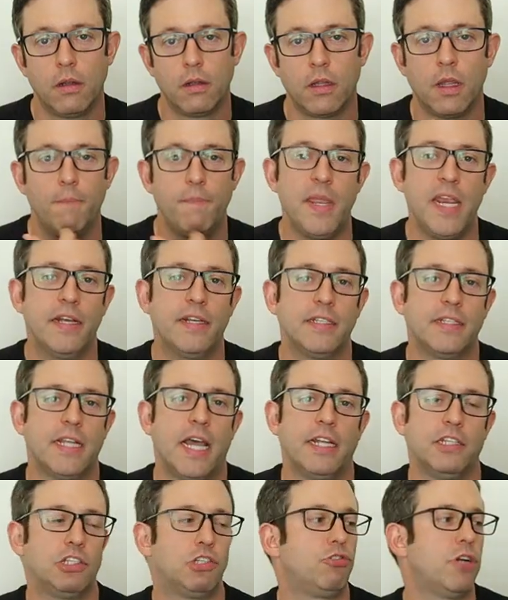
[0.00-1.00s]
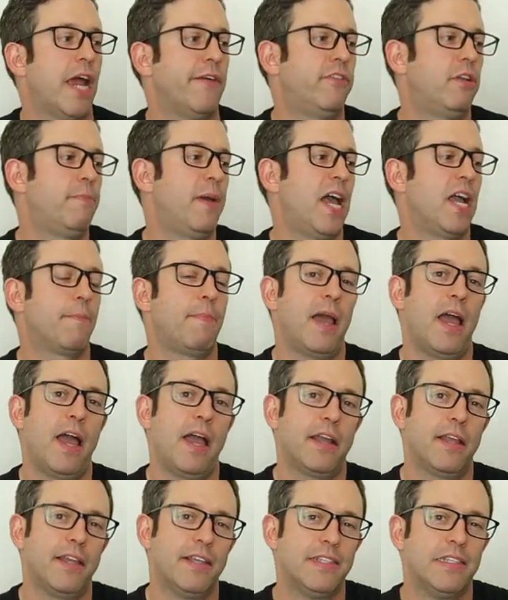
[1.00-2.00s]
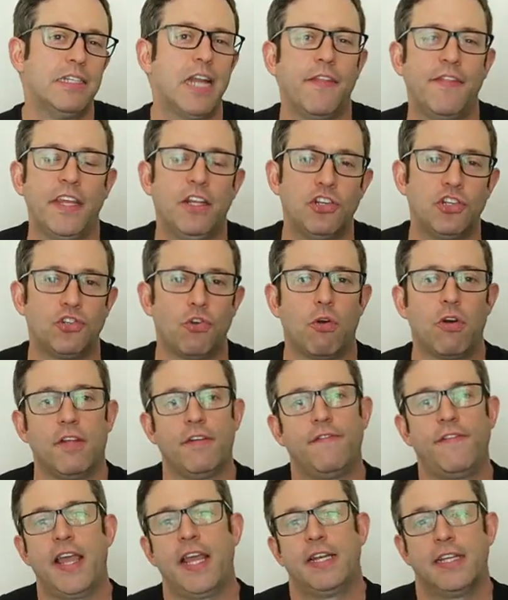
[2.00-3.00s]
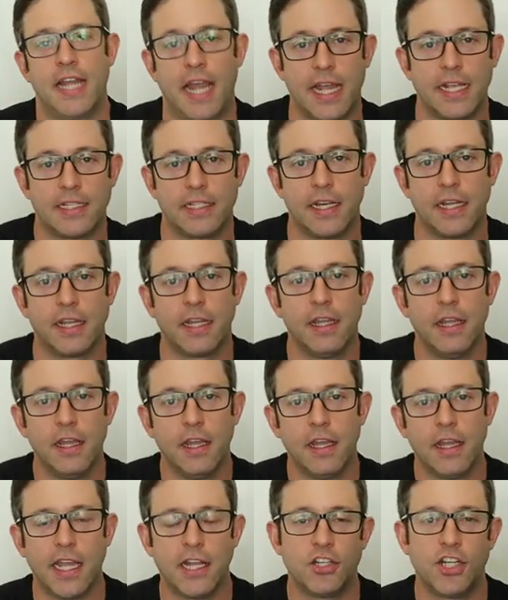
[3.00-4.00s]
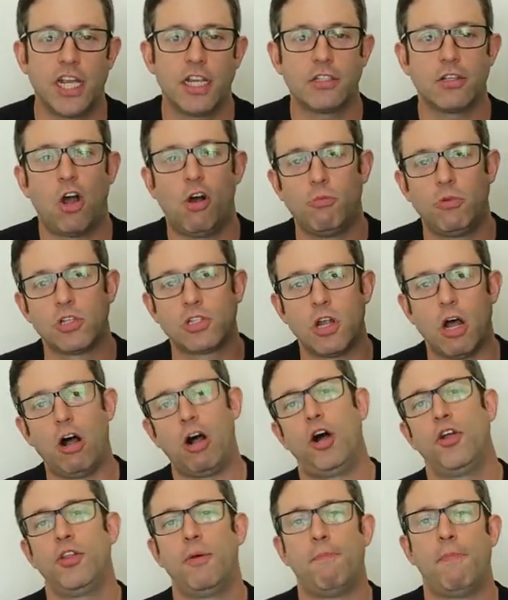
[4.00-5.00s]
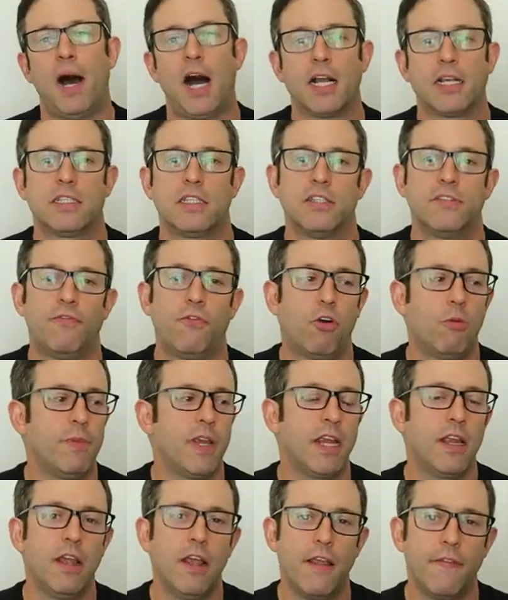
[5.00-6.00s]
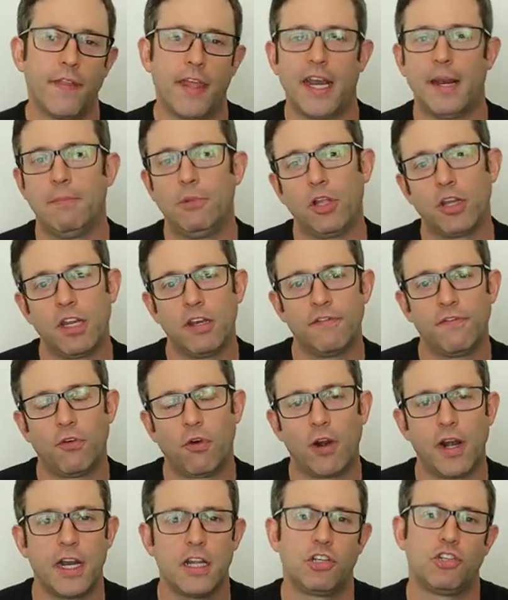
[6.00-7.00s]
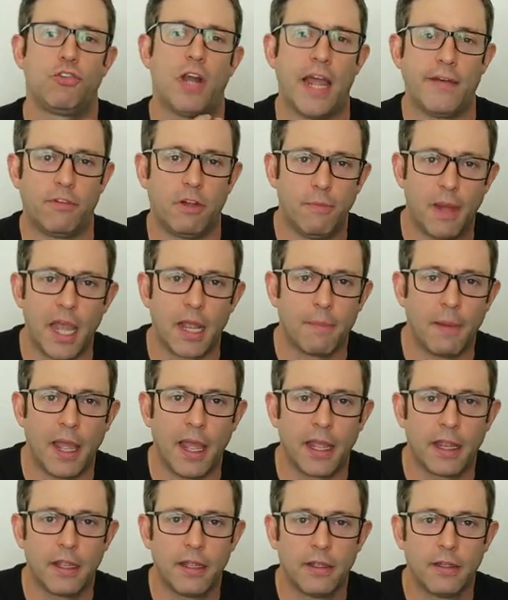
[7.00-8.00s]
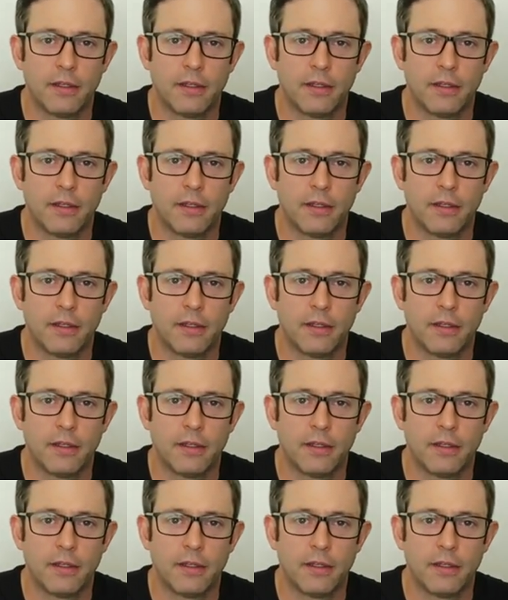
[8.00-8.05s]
The Peak Designs travel backpack is nothing short of fantastic. It checks almost all the boxes for me that I'm looking for in a travel backpack.